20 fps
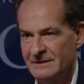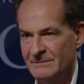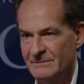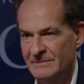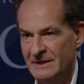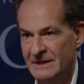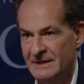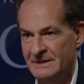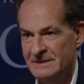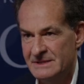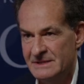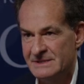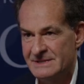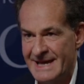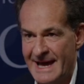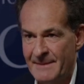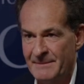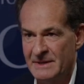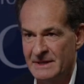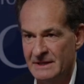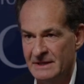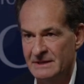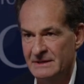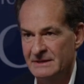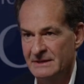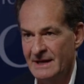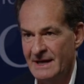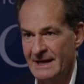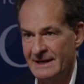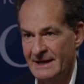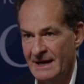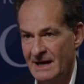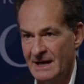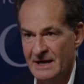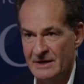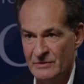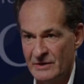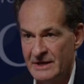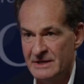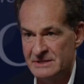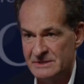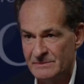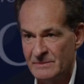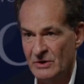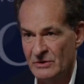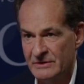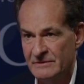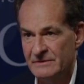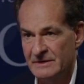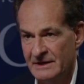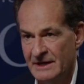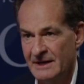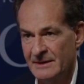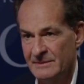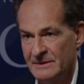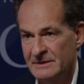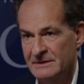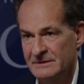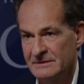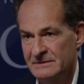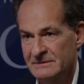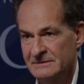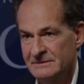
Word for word: But it, it's happening, and IRA is part of it happening.